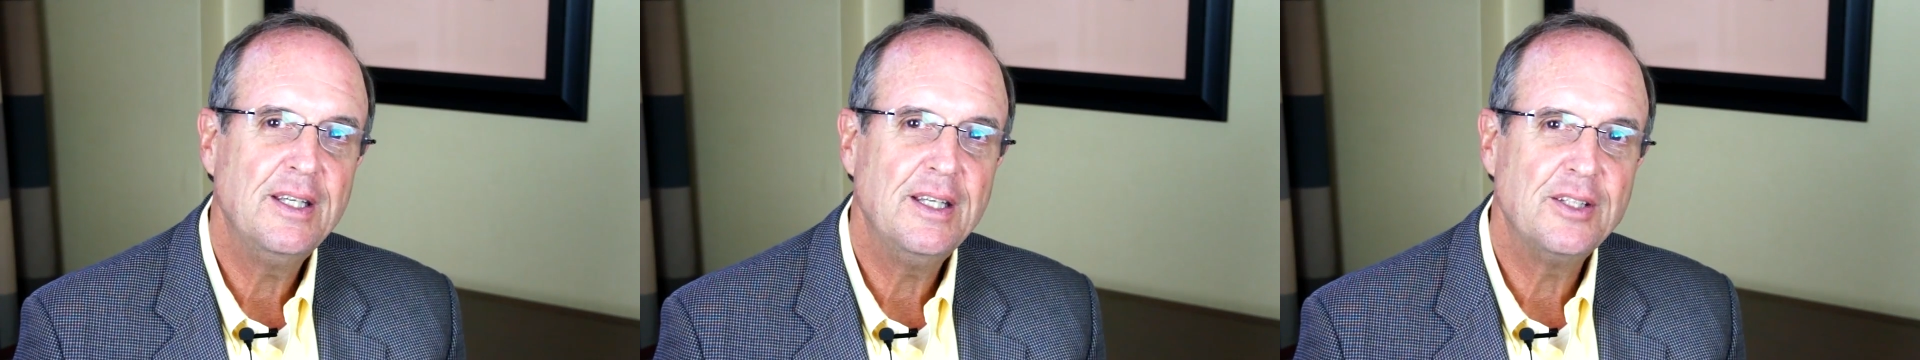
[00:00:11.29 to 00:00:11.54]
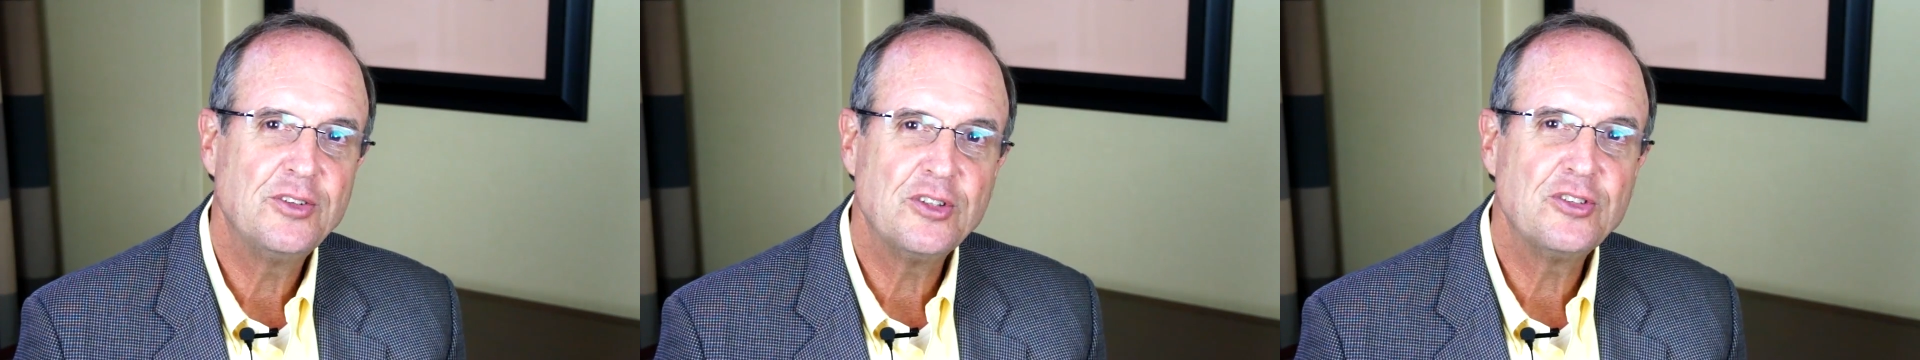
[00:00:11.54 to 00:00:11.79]

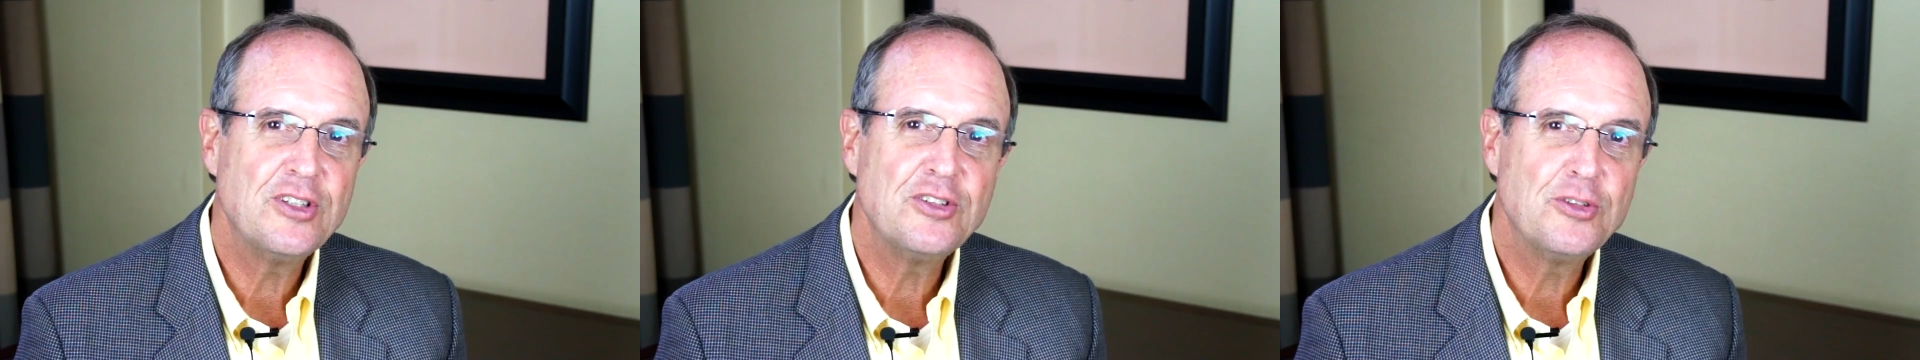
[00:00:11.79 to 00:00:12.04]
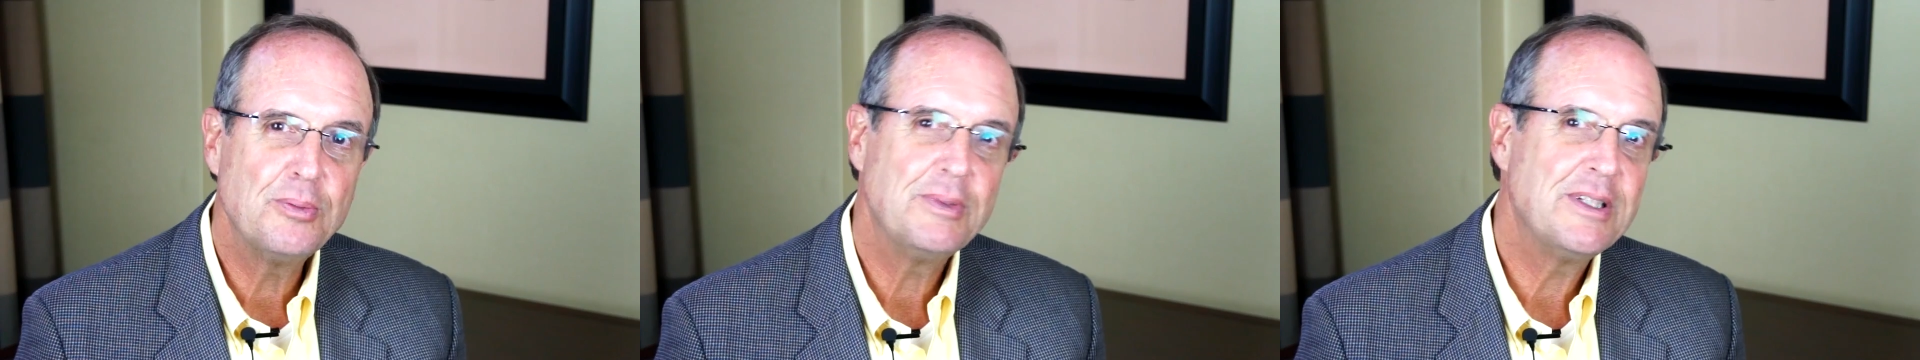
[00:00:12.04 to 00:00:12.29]
It's a
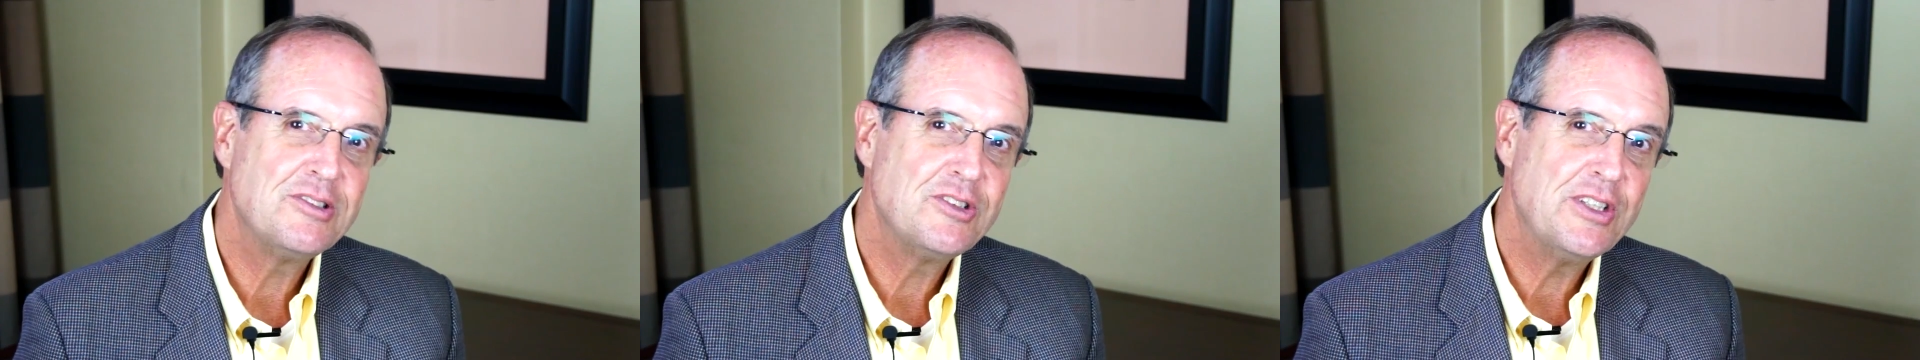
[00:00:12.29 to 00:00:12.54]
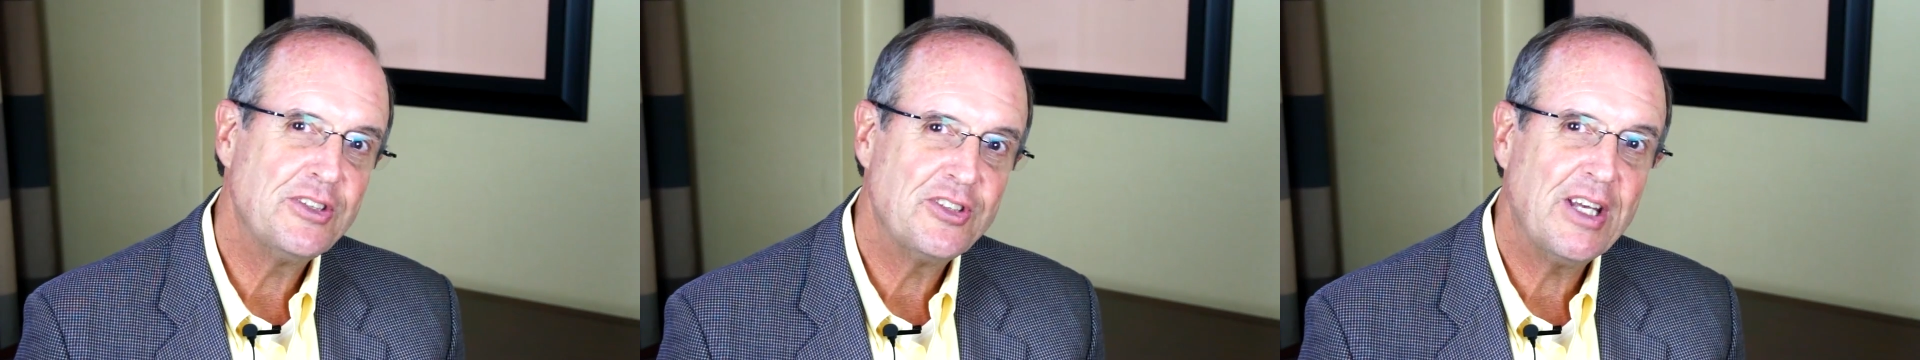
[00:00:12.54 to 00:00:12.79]
system that's
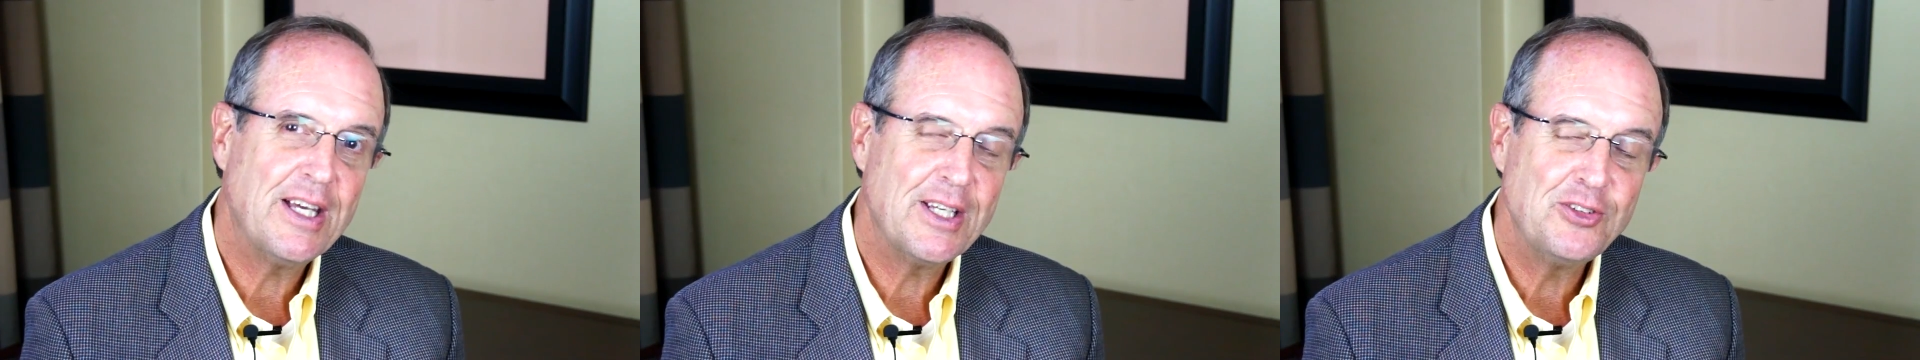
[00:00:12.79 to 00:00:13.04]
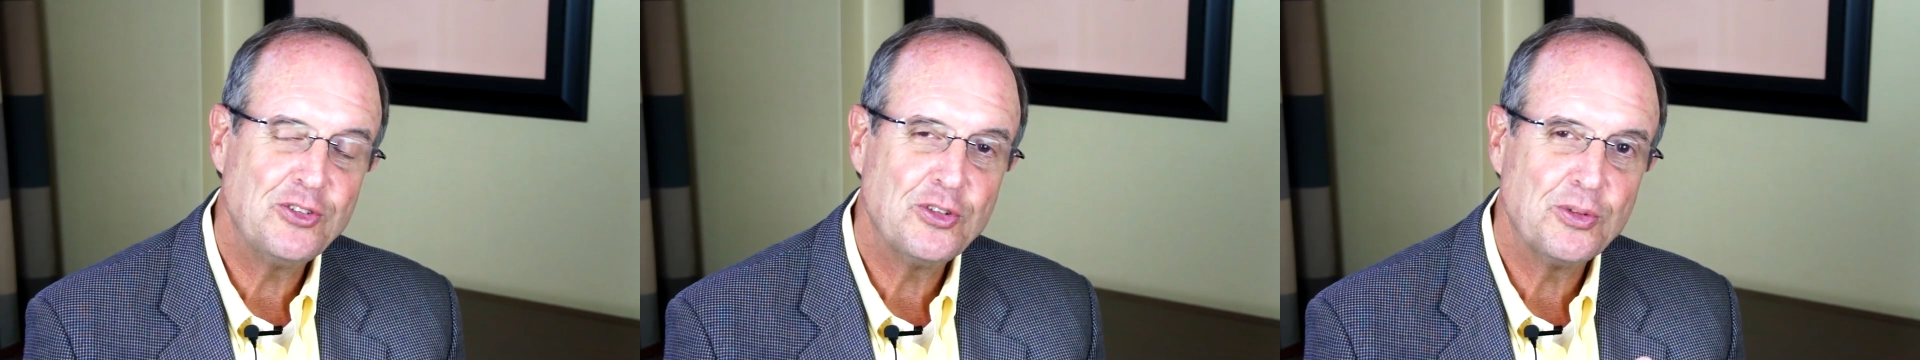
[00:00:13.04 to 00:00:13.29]

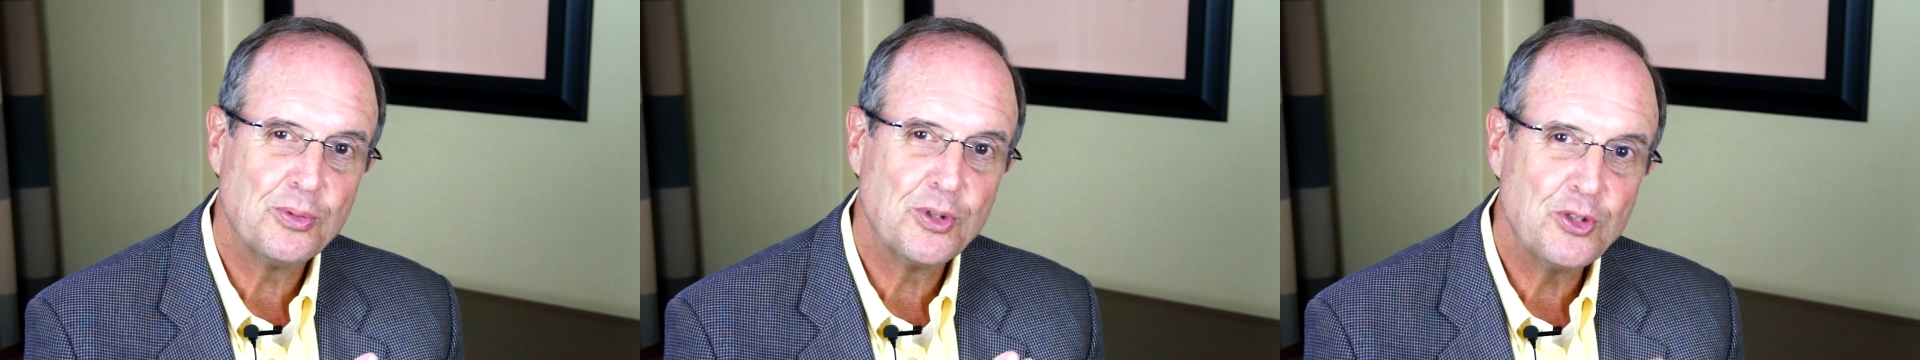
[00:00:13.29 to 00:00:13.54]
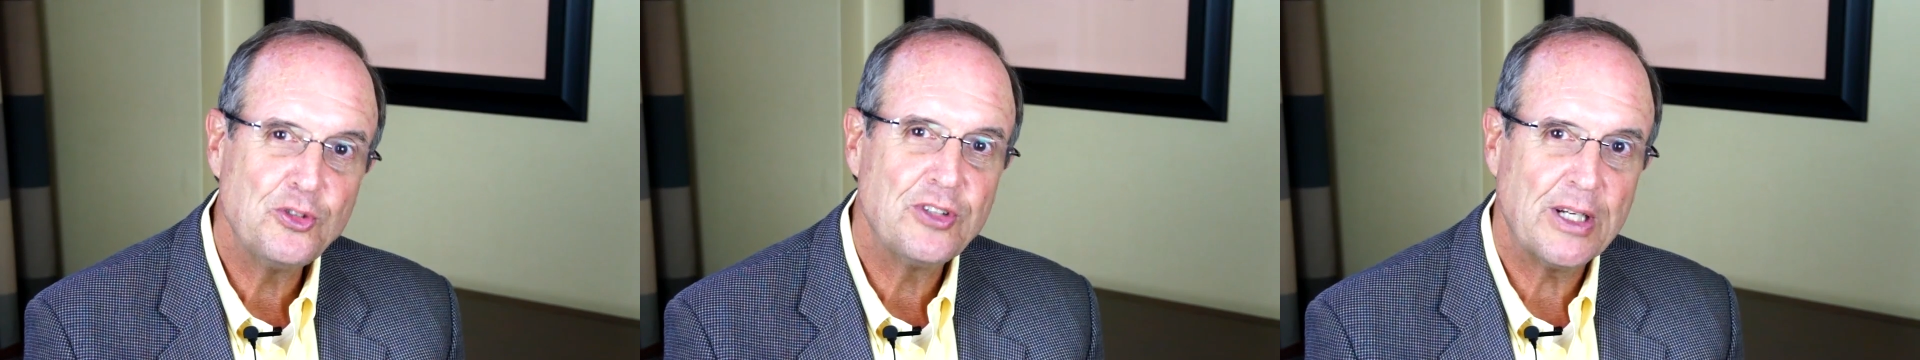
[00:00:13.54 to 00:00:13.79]
designed to
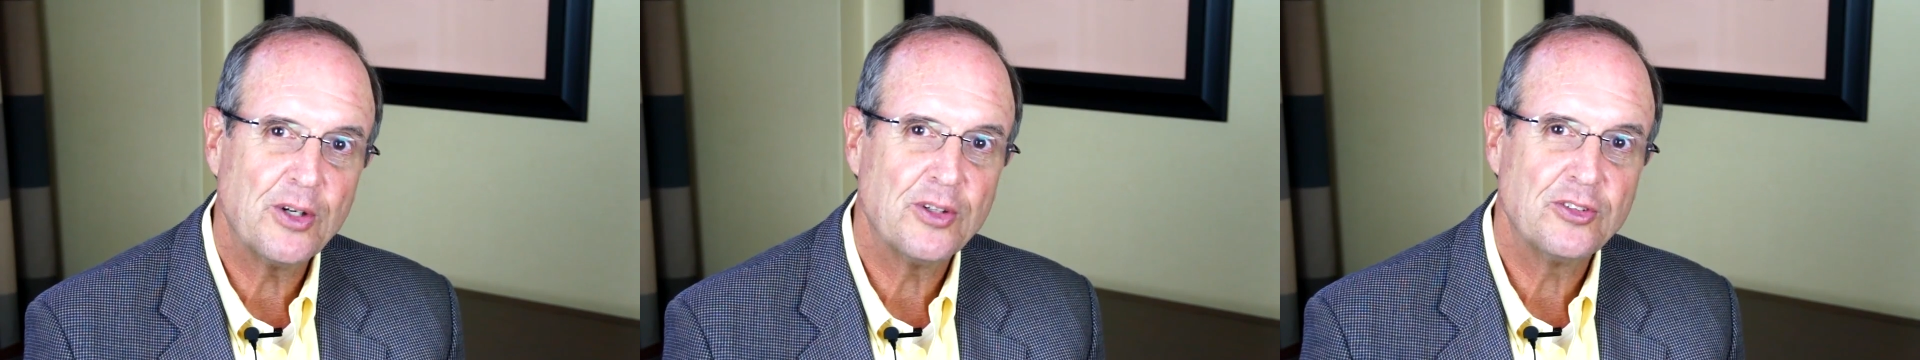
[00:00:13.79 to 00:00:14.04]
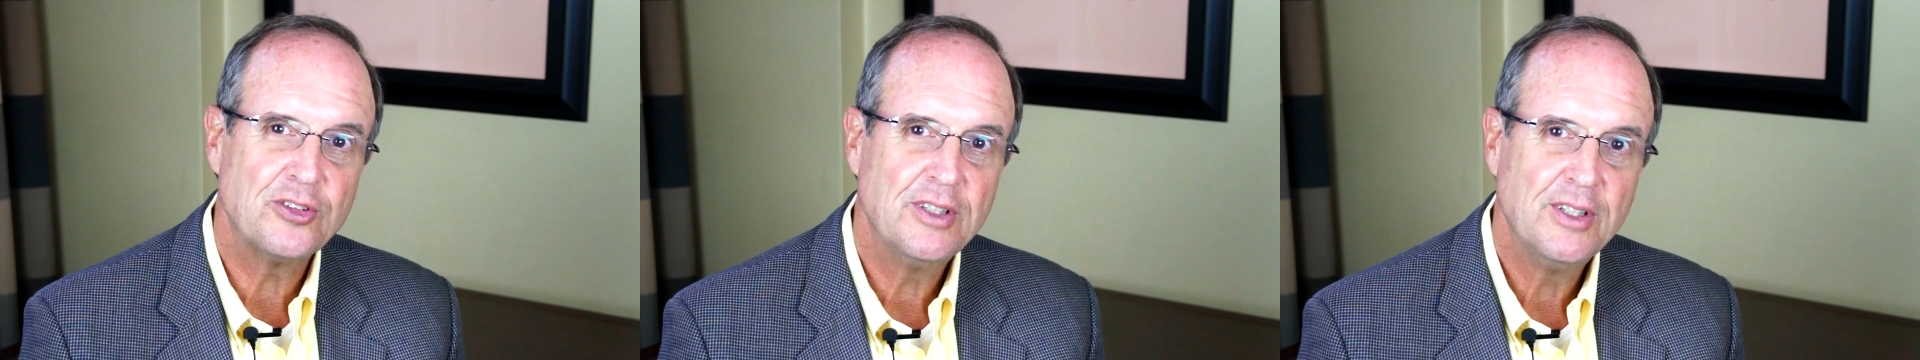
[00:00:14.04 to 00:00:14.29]
reduce
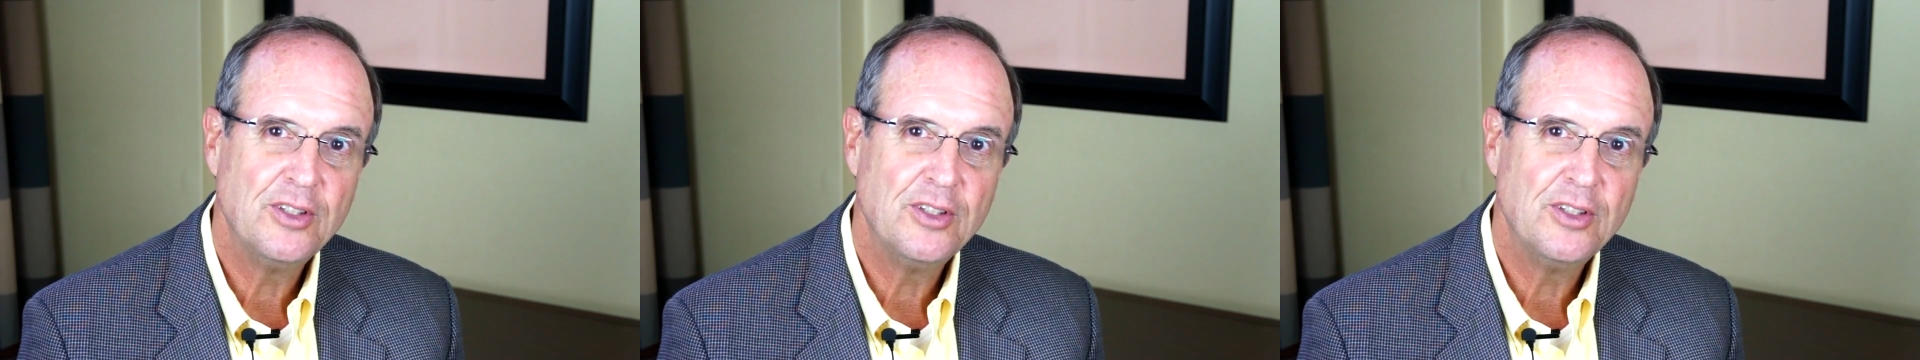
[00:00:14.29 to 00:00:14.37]
errors,